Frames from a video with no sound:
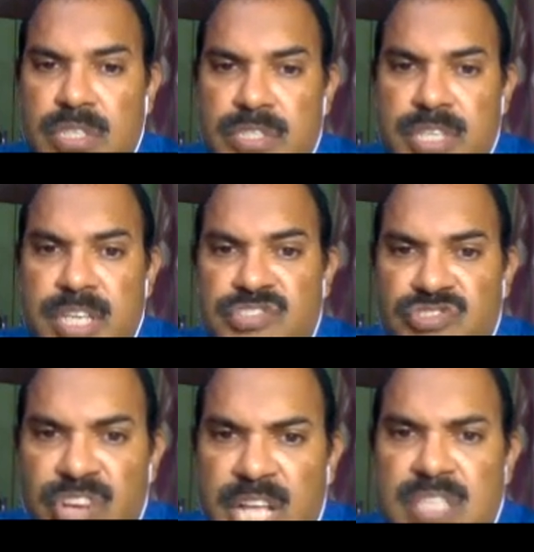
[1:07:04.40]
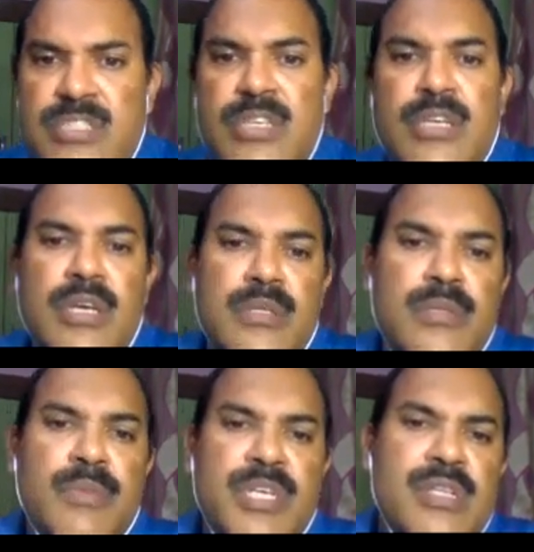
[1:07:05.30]
and sustained stress
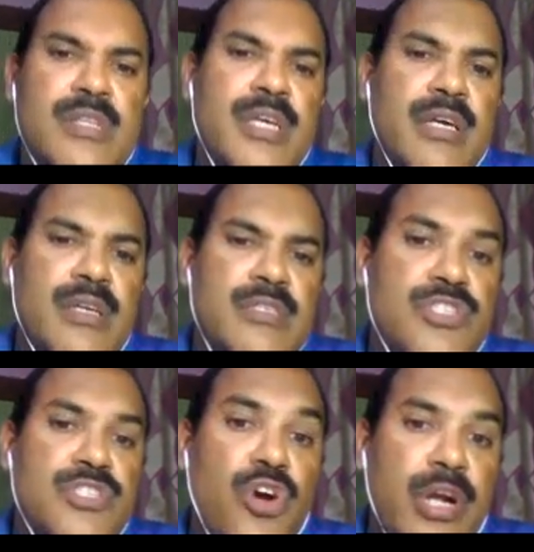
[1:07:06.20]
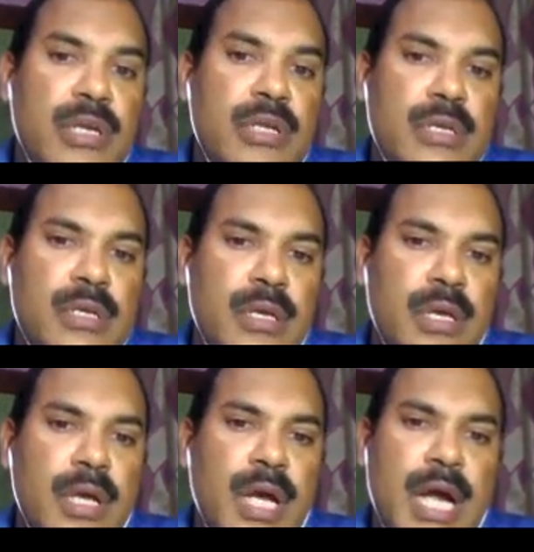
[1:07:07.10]
the muscles across a joint.
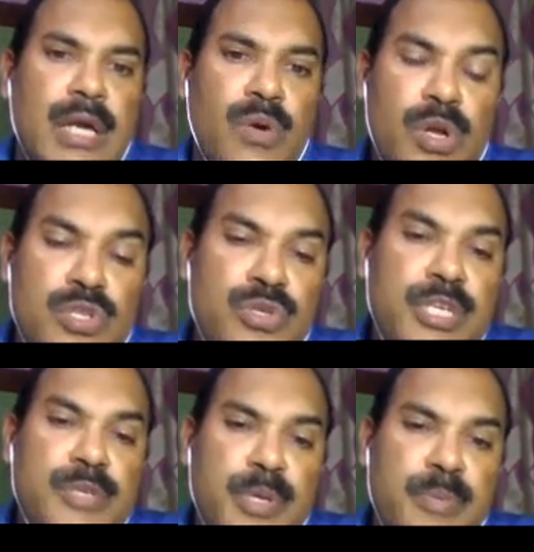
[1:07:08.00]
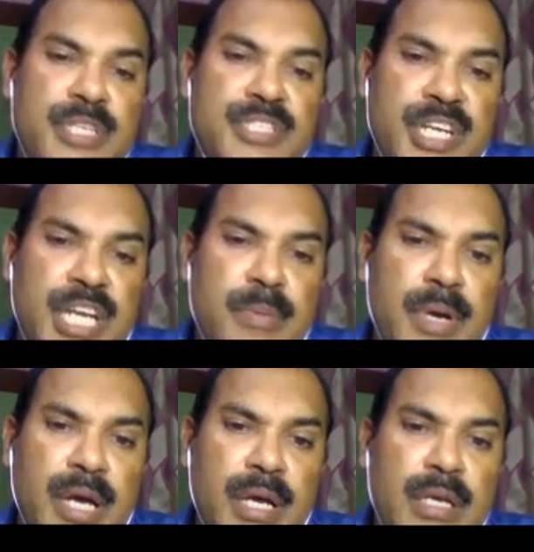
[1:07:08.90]
And also it prevents
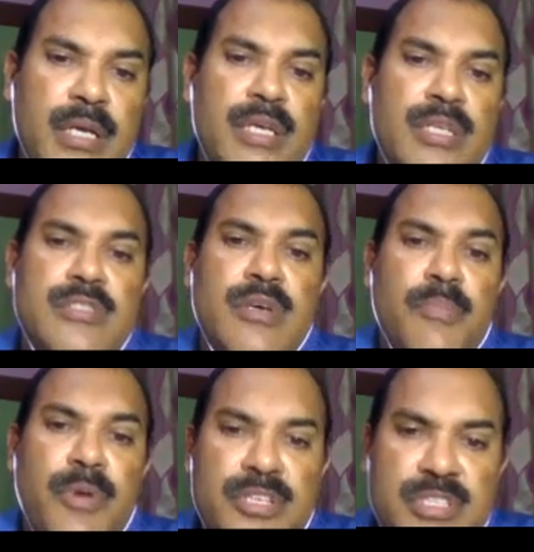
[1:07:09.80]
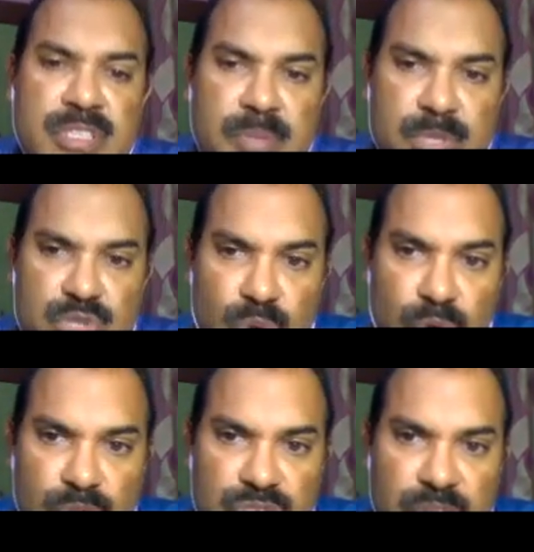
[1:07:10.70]
edema, subluxation of the
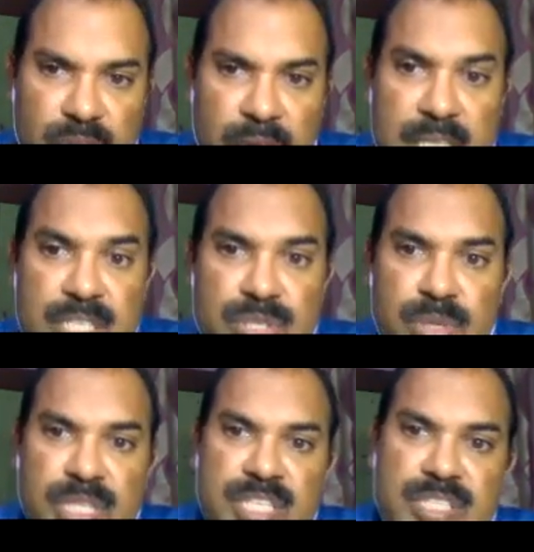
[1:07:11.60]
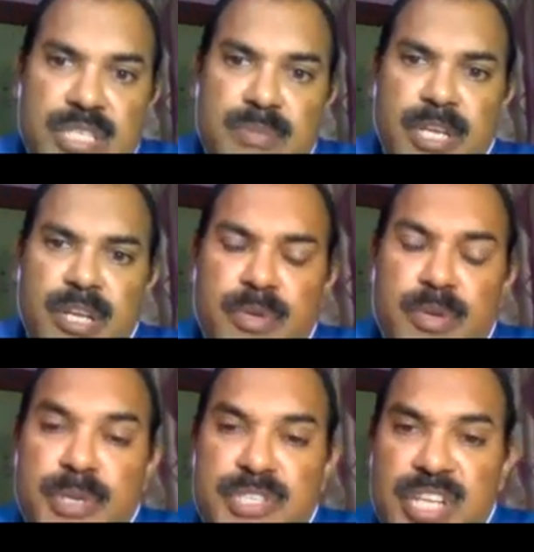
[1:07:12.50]
shoulder joint, as you see in this case, very
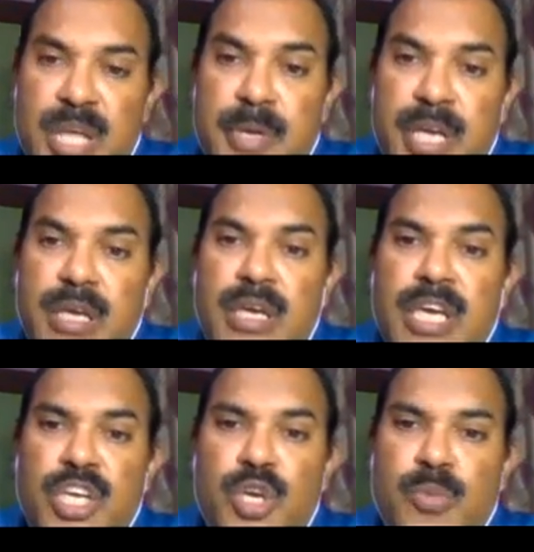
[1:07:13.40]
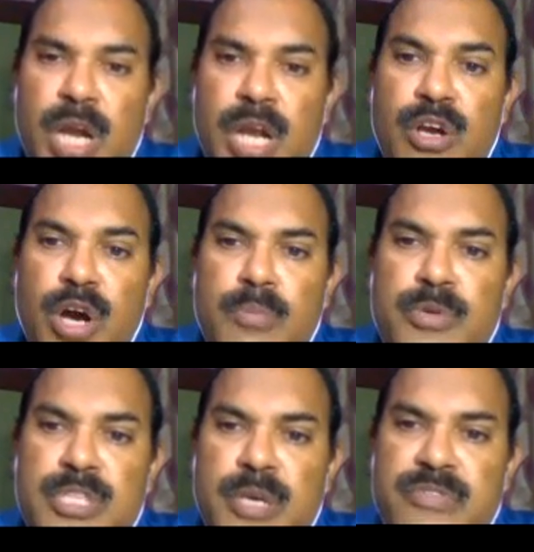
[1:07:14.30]
often prescribe a humeral
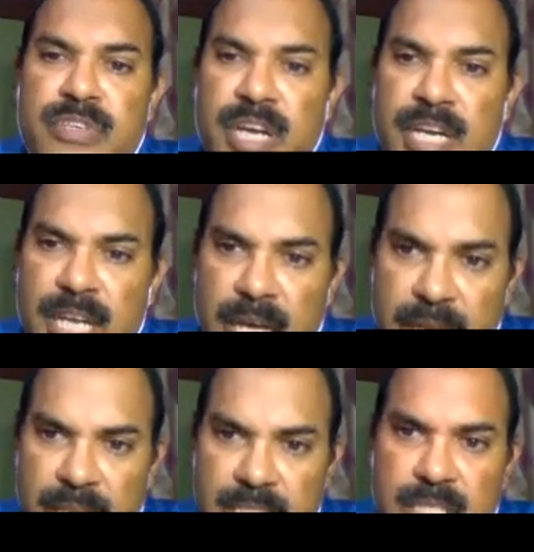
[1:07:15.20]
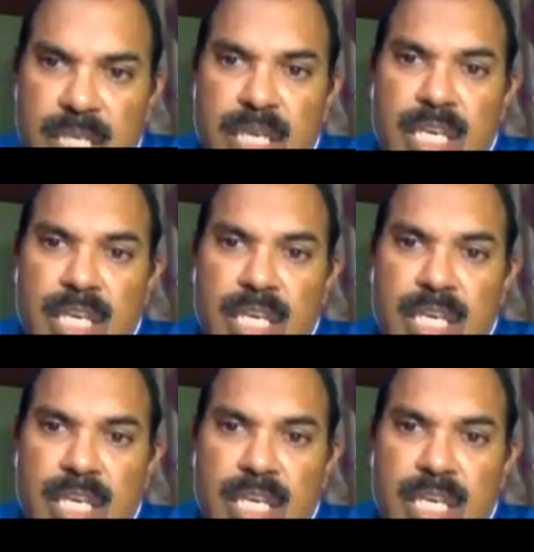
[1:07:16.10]
cup with a figure eight harness